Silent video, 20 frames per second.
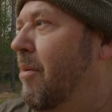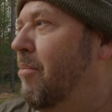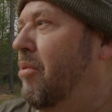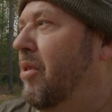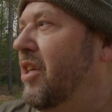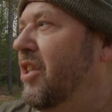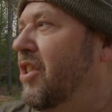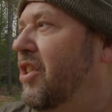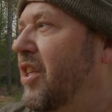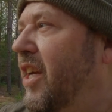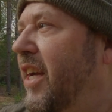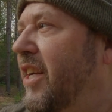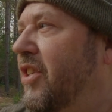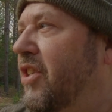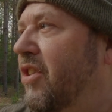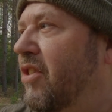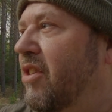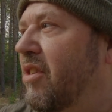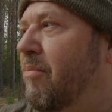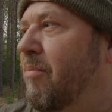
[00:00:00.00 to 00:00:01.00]

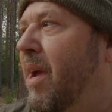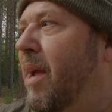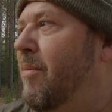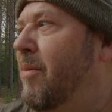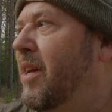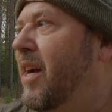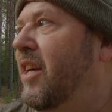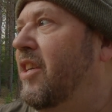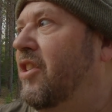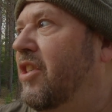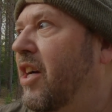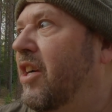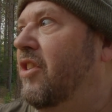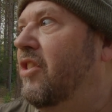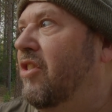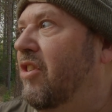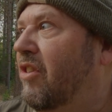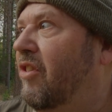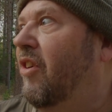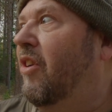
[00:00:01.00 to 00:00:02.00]
appreciate you, and maybe I
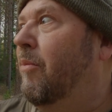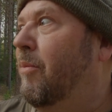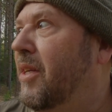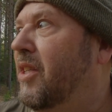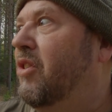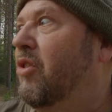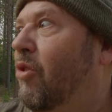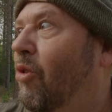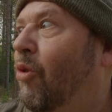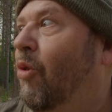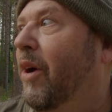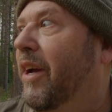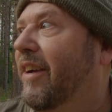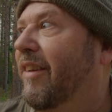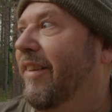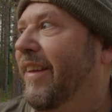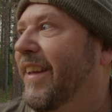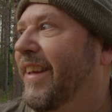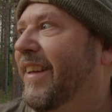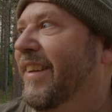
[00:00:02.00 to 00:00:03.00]
judged you a little bit too
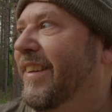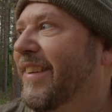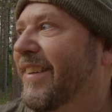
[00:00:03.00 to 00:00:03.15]
quickly.